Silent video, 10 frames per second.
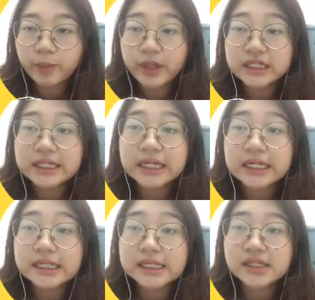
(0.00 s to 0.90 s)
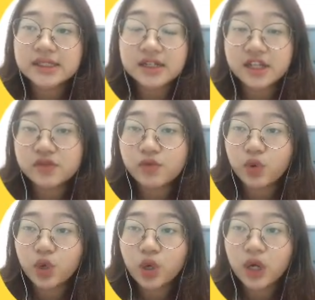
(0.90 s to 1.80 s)
Building a
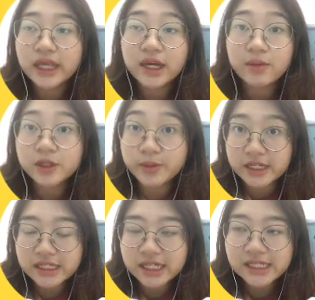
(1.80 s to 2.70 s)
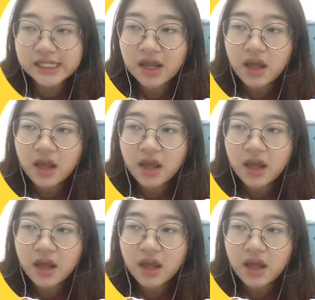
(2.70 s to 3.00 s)
successful e-commerce presence